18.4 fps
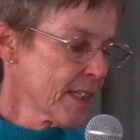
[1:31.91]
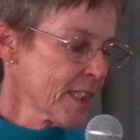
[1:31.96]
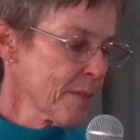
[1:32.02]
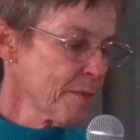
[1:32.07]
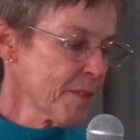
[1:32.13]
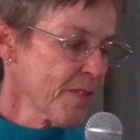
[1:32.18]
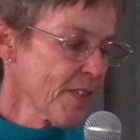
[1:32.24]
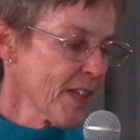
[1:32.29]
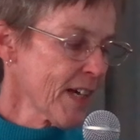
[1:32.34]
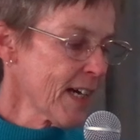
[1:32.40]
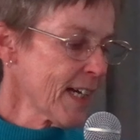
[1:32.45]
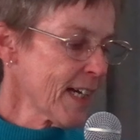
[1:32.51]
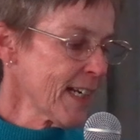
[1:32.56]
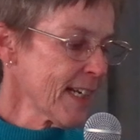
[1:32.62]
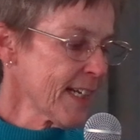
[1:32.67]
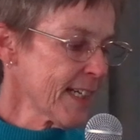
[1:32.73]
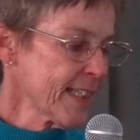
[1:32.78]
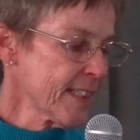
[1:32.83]
Some of the
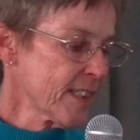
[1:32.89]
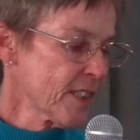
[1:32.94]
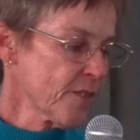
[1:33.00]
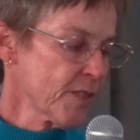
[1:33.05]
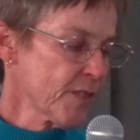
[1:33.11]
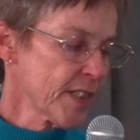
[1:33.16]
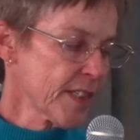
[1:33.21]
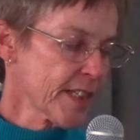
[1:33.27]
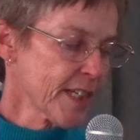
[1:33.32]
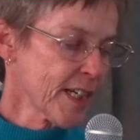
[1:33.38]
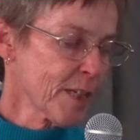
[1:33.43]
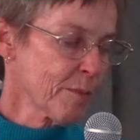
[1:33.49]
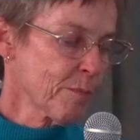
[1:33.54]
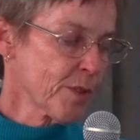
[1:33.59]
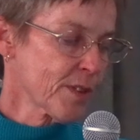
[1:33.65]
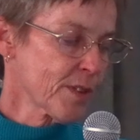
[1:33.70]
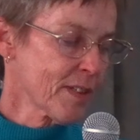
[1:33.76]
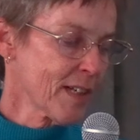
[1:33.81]
highlights of his
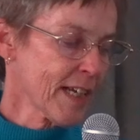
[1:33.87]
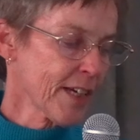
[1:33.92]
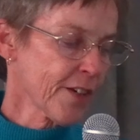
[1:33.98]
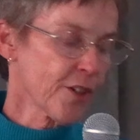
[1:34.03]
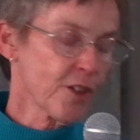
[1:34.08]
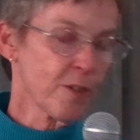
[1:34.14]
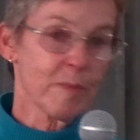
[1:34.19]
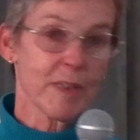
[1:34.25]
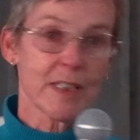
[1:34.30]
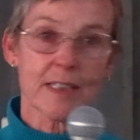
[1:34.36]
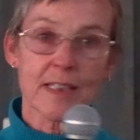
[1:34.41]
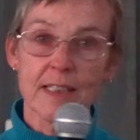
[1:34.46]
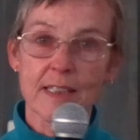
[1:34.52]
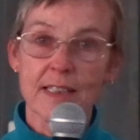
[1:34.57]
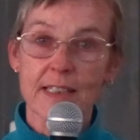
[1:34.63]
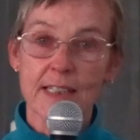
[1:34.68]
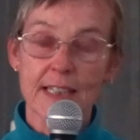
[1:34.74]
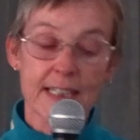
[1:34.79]
time with Lycoming
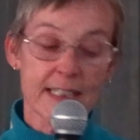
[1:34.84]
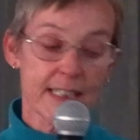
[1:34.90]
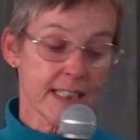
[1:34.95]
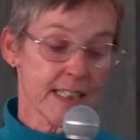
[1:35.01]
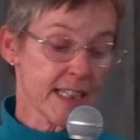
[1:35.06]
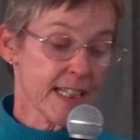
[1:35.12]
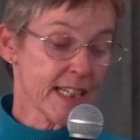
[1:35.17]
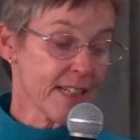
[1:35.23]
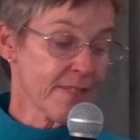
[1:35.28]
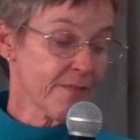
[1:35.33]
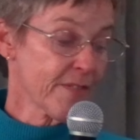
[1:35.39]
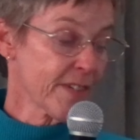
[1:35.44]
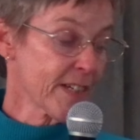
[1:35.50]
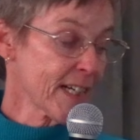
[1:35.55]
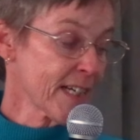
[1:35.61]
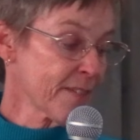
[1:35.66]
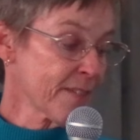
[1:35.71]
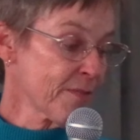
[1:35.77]
since
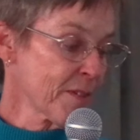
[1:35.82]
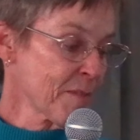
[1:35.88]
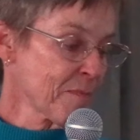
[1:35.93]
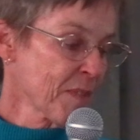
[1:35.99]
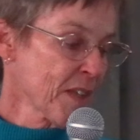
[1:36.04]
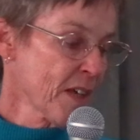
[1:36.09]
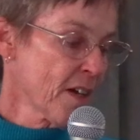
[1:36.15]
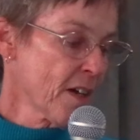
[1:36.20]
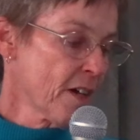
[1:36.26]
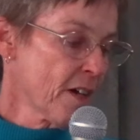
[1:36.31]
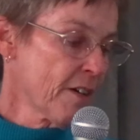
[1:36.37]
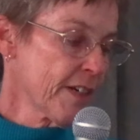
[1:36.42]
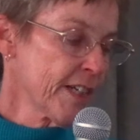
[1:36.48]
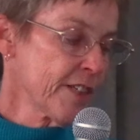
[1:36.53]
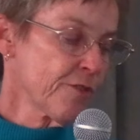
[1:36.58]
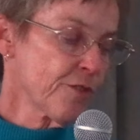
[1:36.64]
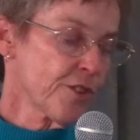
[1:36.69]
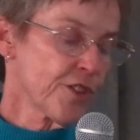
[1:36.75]
1985
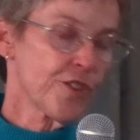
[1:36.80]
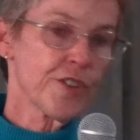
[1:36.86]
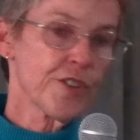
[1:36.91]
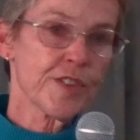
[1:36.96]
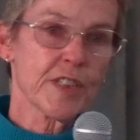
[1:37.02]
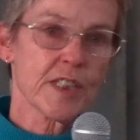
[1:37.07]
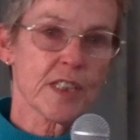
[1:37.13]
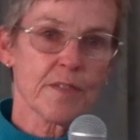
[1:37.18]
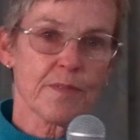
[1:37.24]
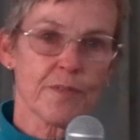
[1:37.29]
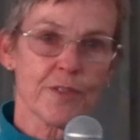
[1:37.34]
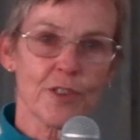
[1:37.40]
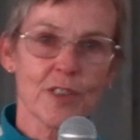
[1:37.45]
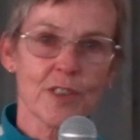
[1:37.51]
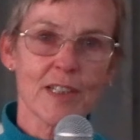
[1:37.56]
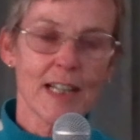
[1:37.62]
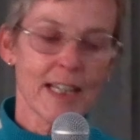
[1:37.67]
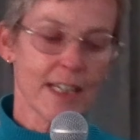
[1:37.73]
are introducing the
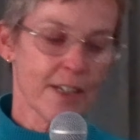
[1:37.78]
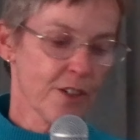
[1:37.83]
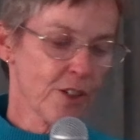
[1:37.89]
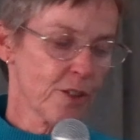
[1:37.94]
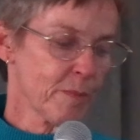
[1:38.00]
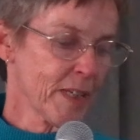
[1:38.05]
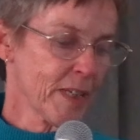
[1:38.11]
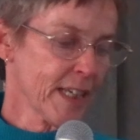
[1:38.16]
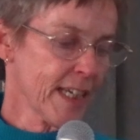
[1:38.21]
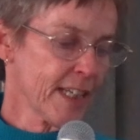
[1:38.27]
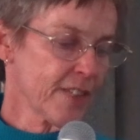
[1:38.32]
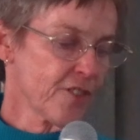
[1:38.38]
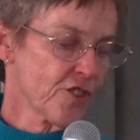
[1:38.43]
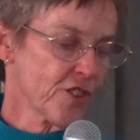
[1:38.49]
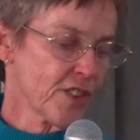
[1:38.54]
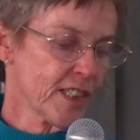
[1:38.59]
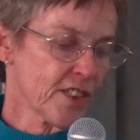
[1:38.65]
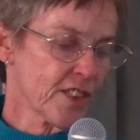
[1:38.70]
first Lycoming
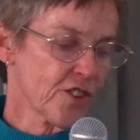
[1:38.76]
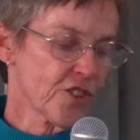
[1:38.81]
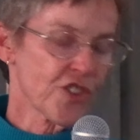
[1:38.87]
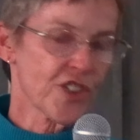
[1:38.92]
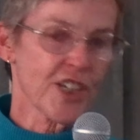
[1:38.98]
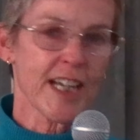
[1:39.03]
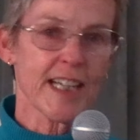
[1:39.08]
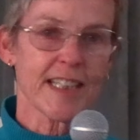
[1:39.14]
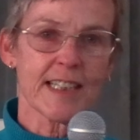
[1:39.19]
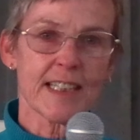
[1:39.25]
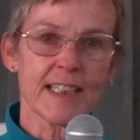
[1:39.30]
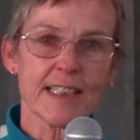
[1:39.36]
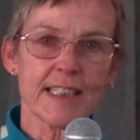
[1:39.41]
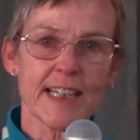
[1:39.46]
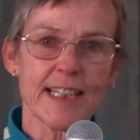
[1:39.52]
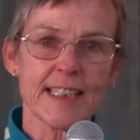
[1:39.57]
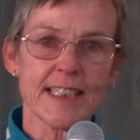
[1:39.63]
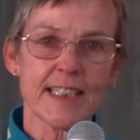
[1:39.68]
engine into China
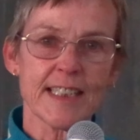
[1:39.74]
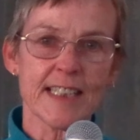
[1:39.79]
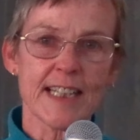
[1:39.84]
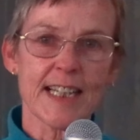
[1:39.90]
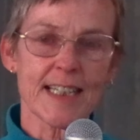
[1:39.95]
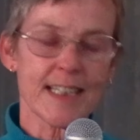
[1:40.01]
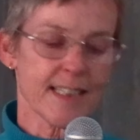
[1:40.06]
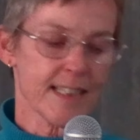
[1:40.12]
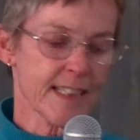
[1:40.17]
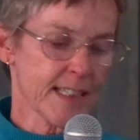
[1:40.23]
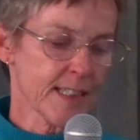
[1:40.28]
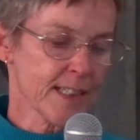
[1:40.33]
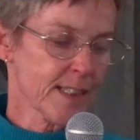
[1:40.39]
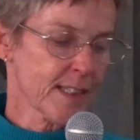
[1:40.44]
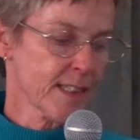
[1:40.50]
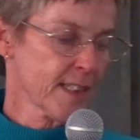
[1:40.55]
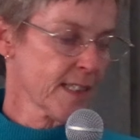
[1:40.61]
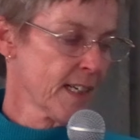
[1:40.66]
in
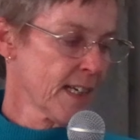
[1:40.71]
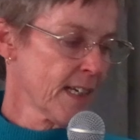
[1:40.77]
1986.